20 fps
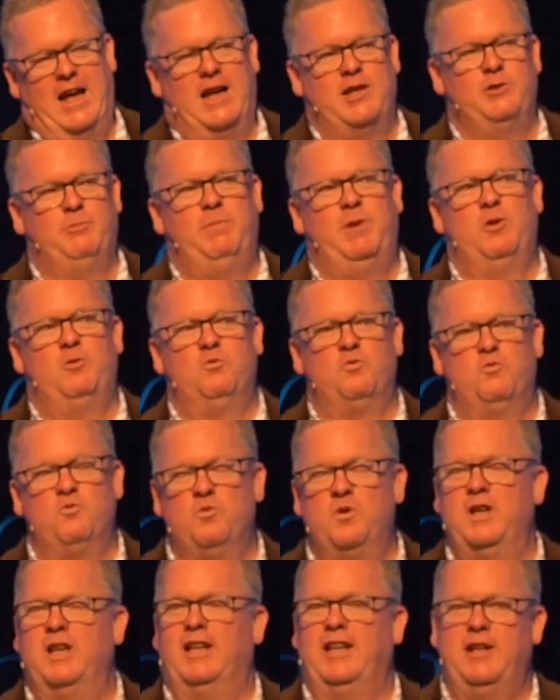has been
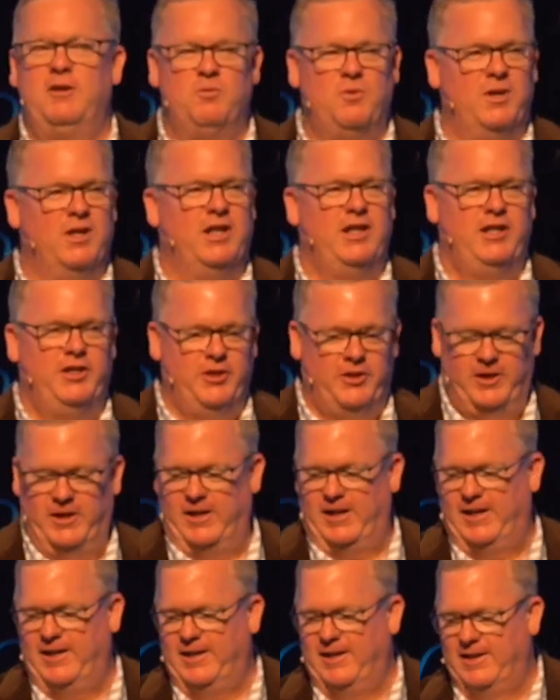really, really
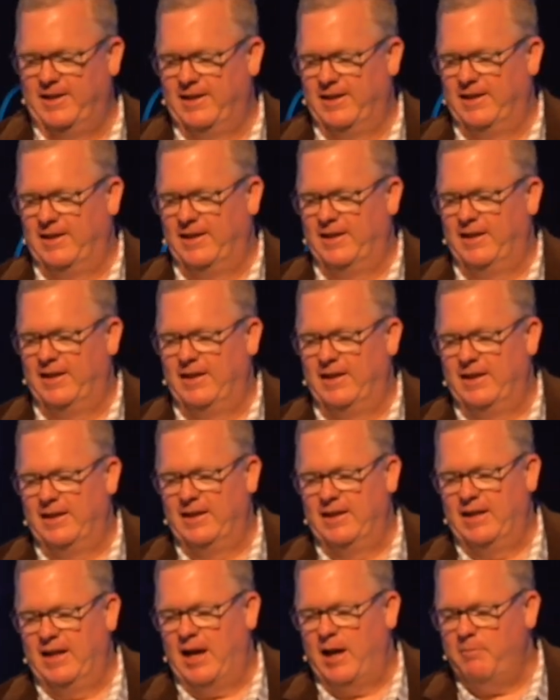good
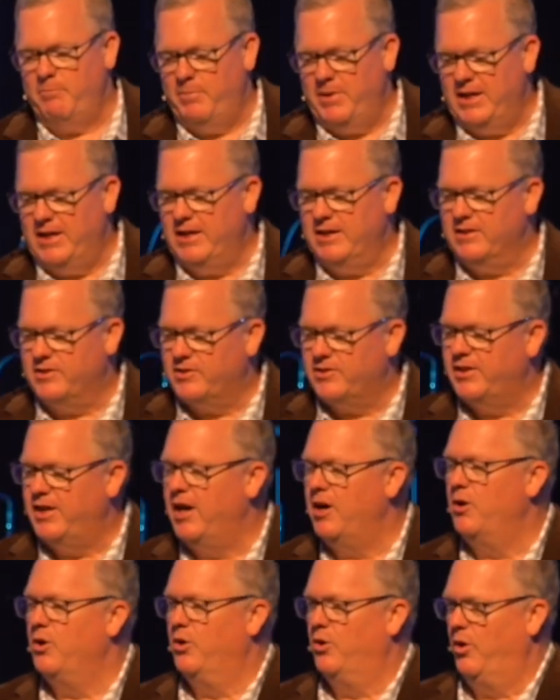at being
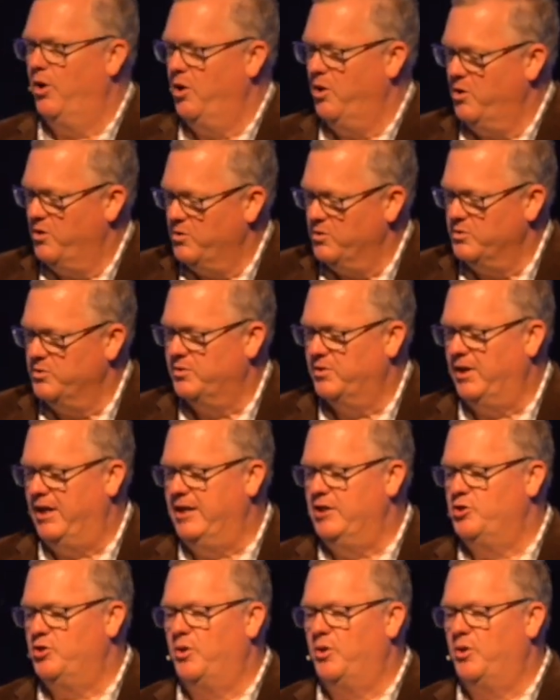scarecrows and